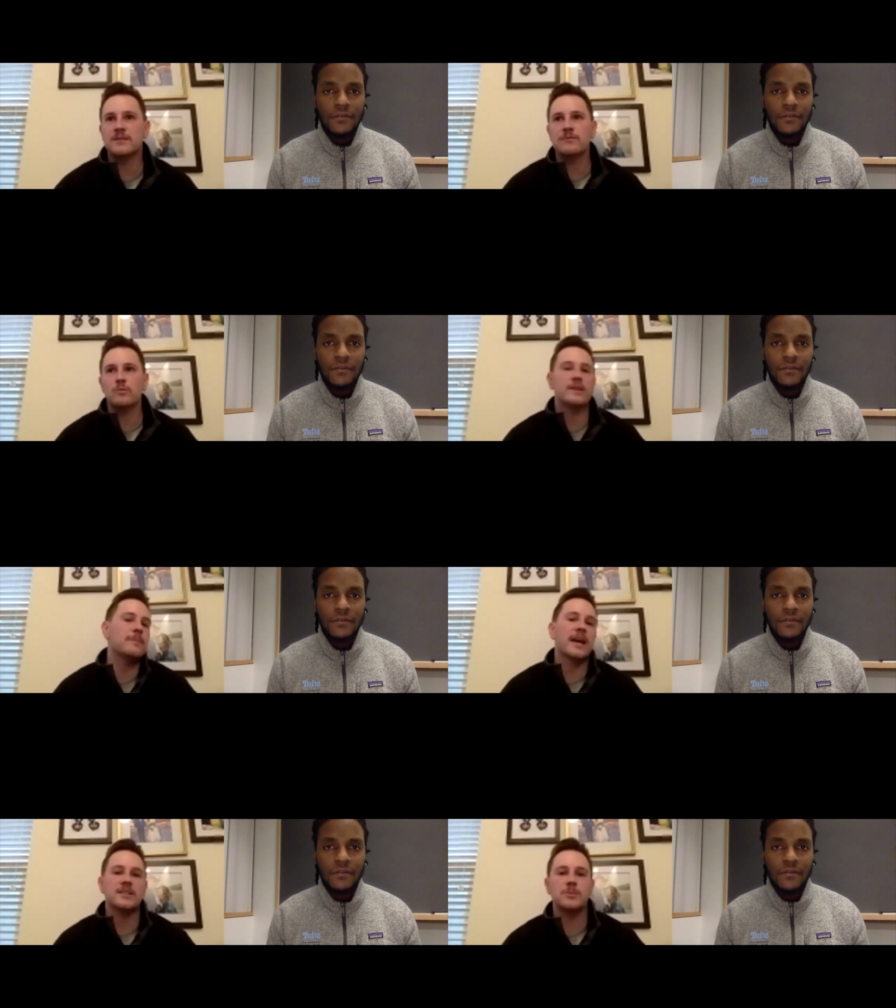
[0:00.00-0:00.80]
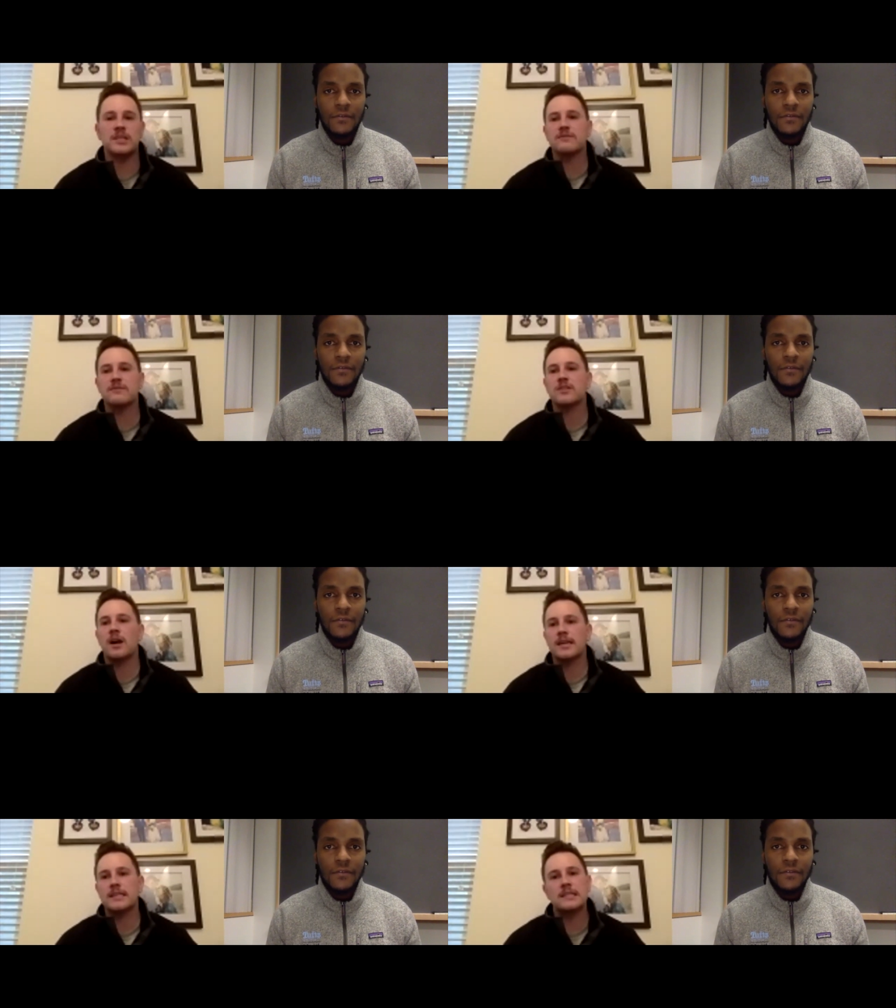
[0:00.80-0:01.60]
Speaker 1: with my experience of
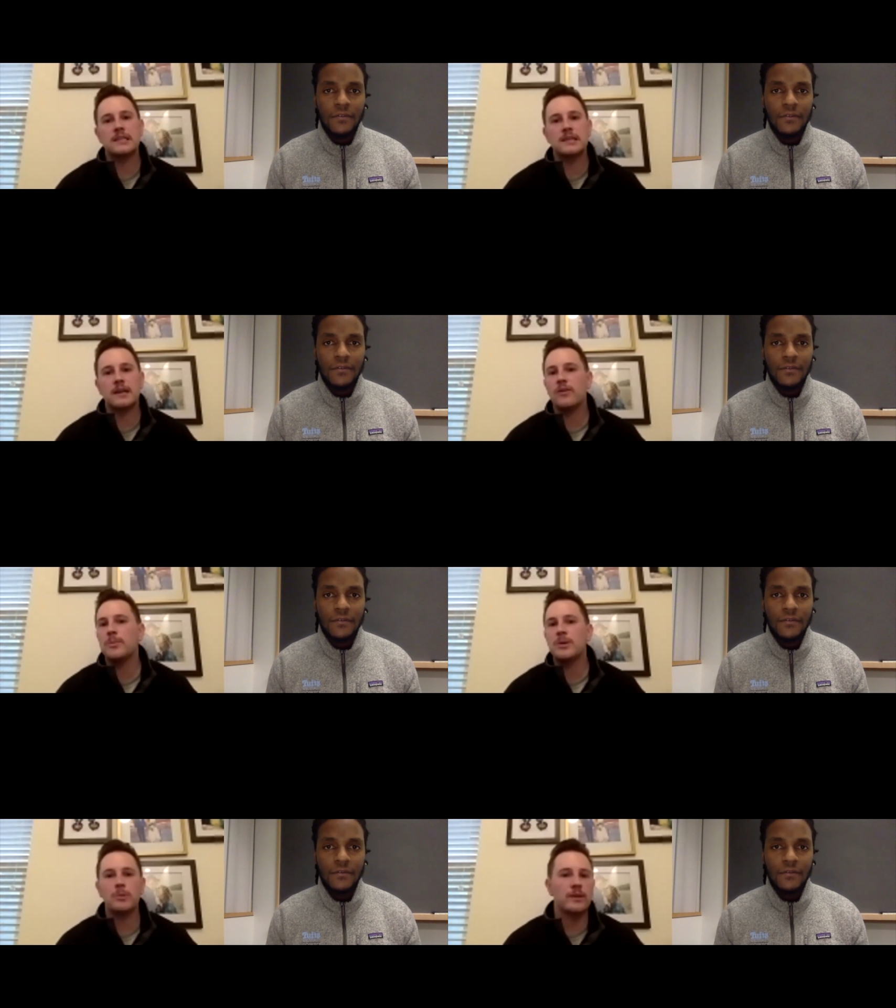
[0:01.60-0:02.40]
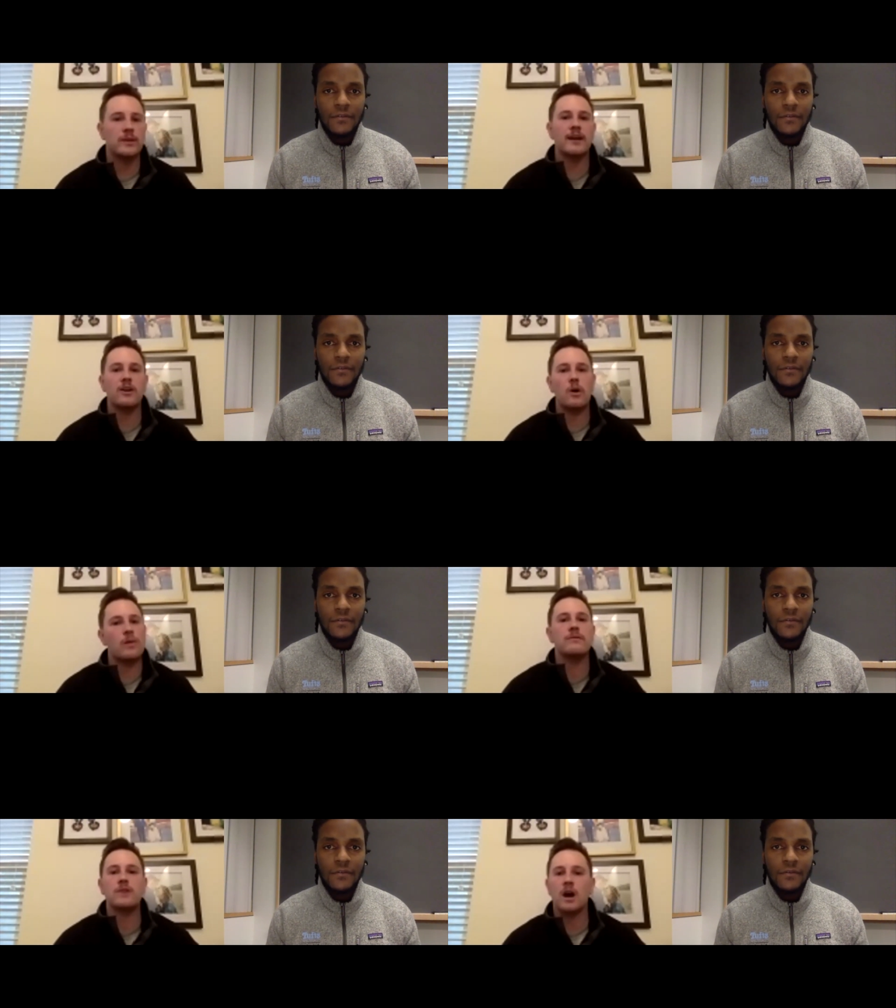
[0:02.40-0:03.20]
talking to other people that I know that
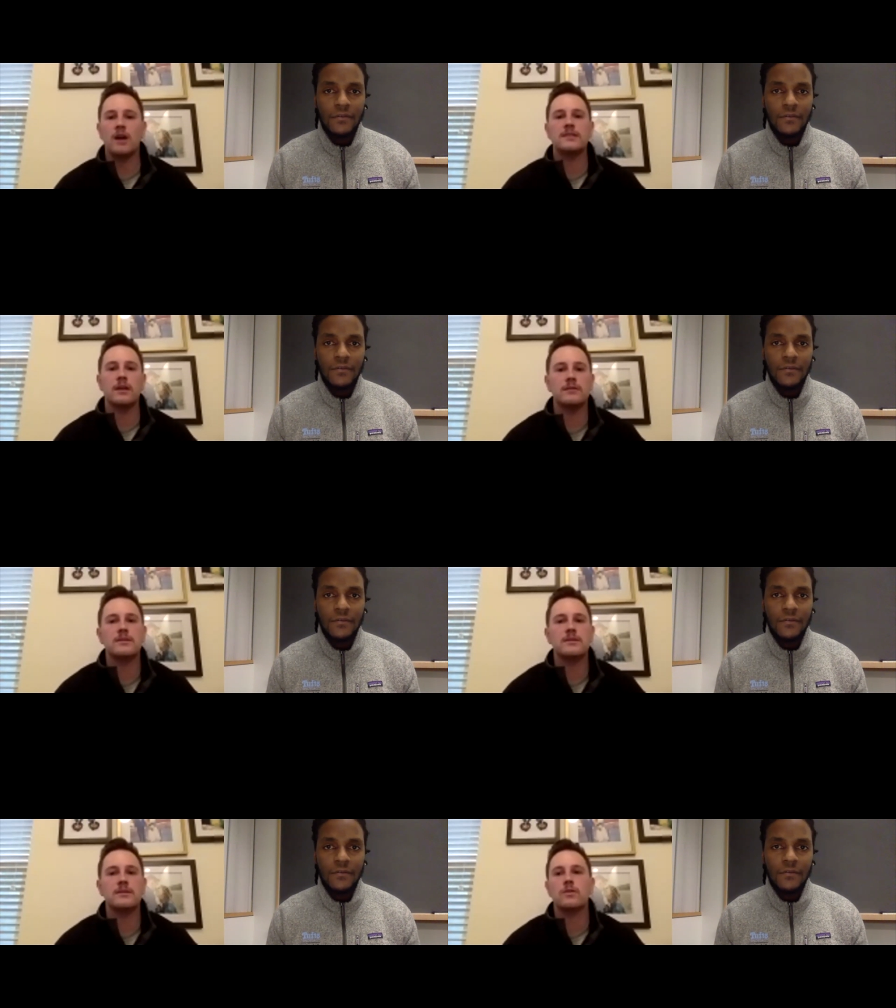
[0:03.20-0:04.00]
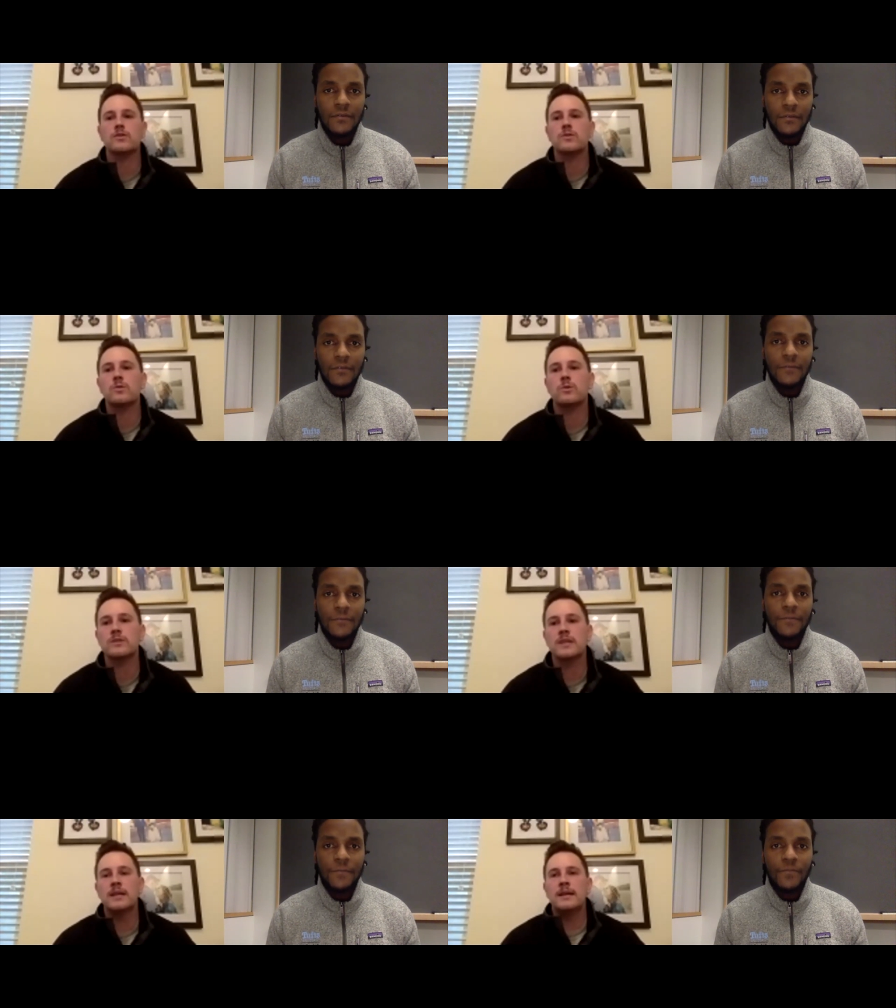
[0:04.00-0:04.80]
have gone to other dental schools,
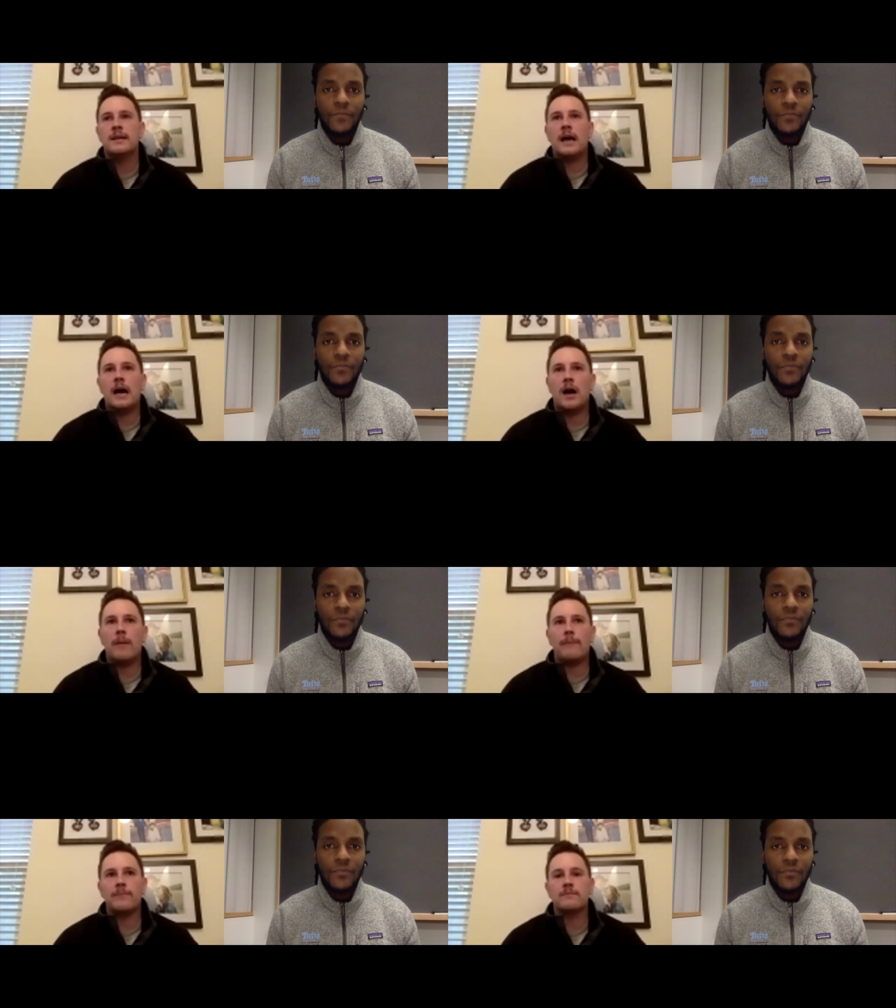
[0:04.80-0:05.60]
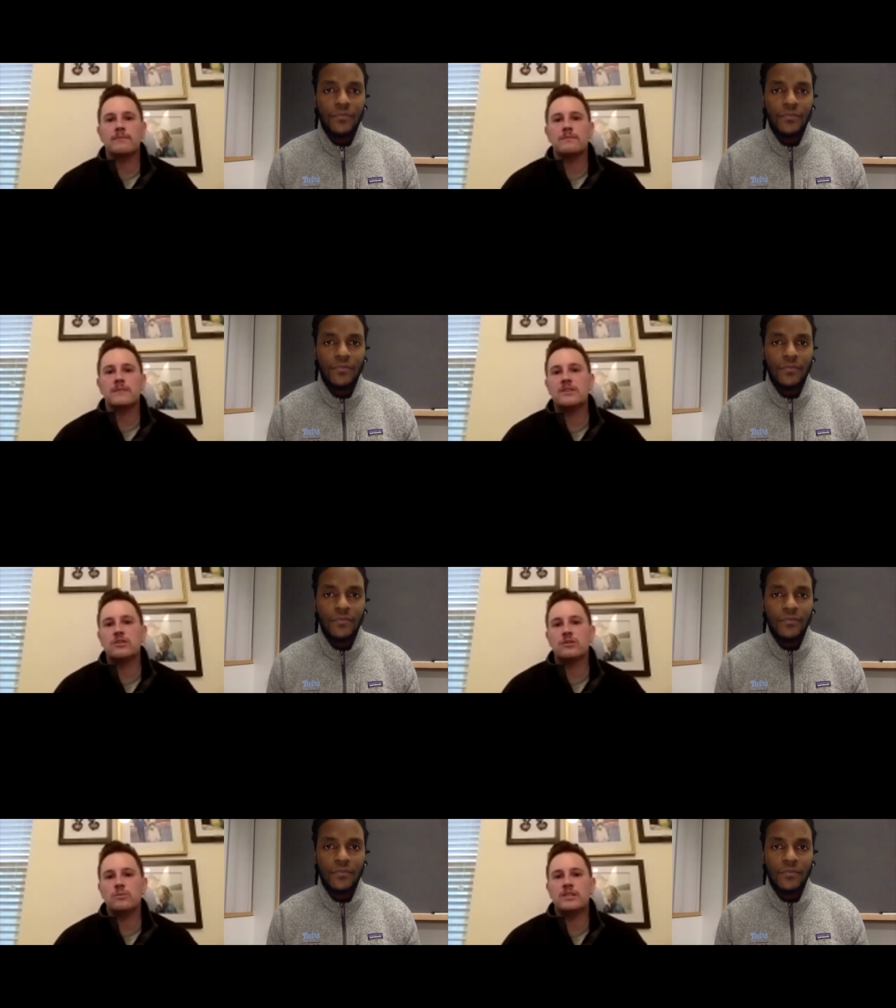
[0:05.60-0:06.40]
um, they do
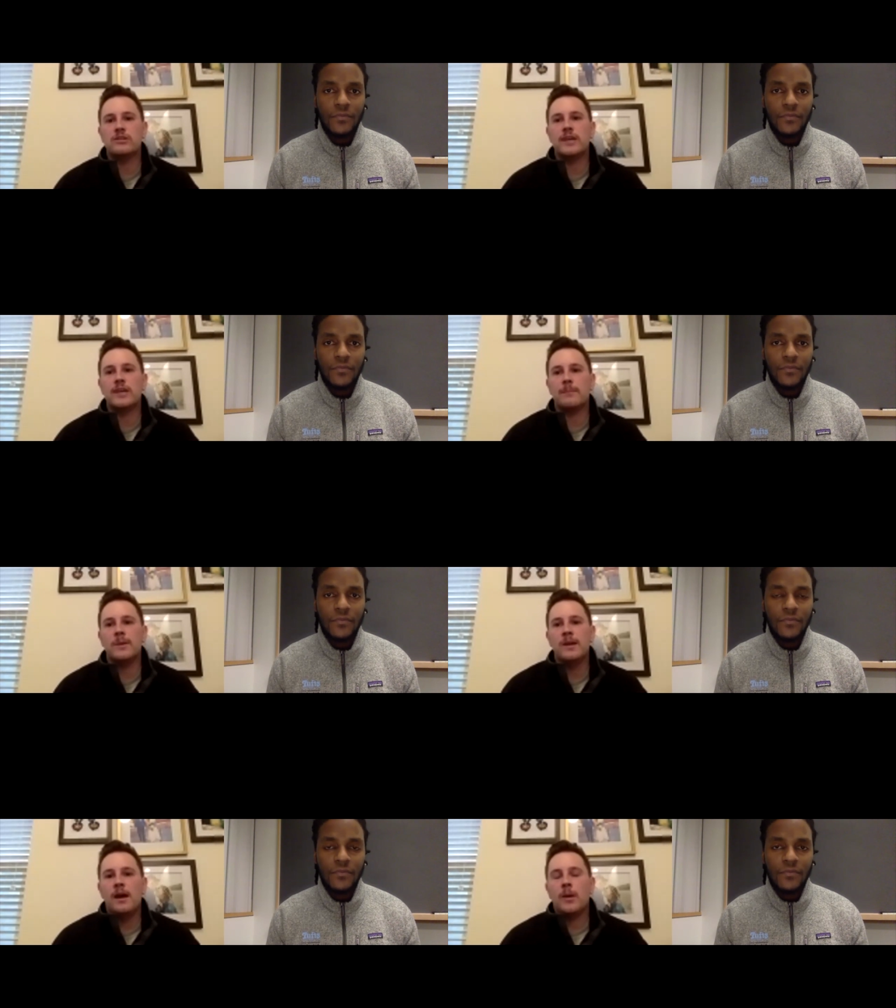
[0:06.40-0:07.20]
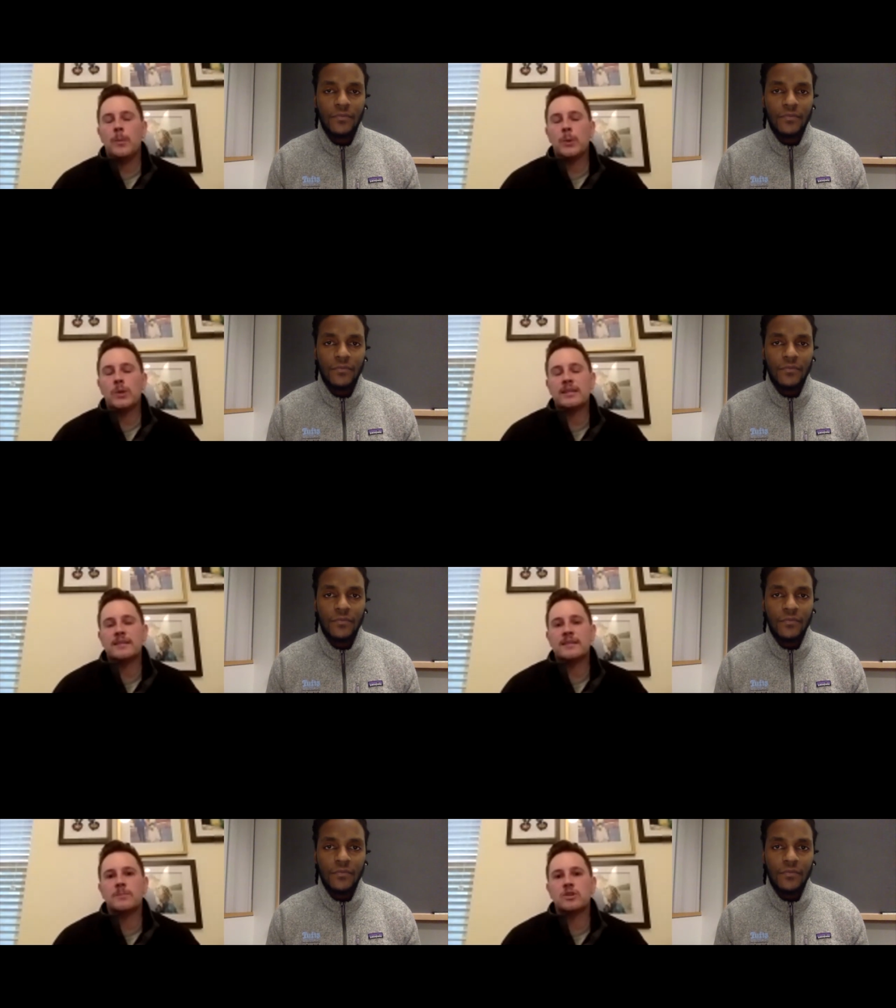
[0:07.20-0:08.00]
we do get a pretty
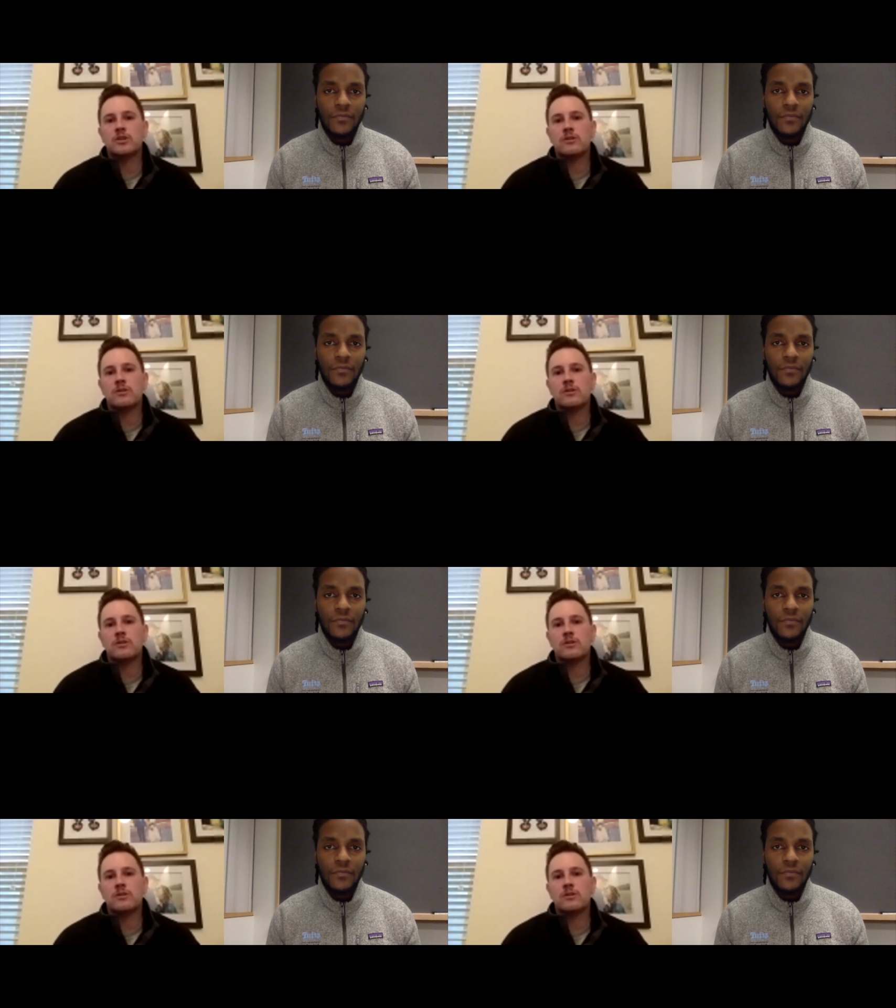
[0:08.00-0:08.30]
exceptional